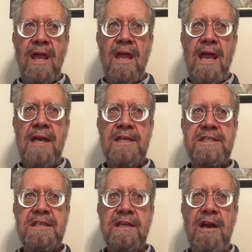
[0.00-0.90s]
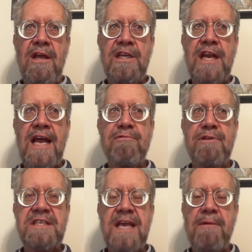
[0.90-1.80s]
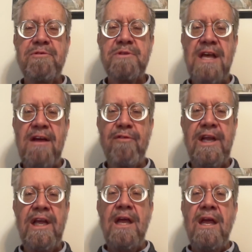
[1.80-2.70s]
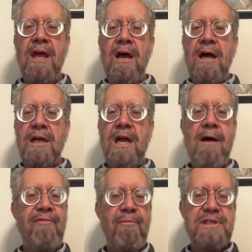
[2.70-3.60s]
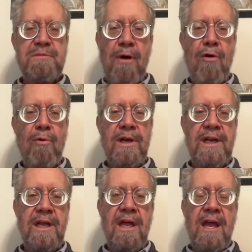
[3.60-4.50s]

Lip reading: in connection with escapes from slavery, come from Smallwood.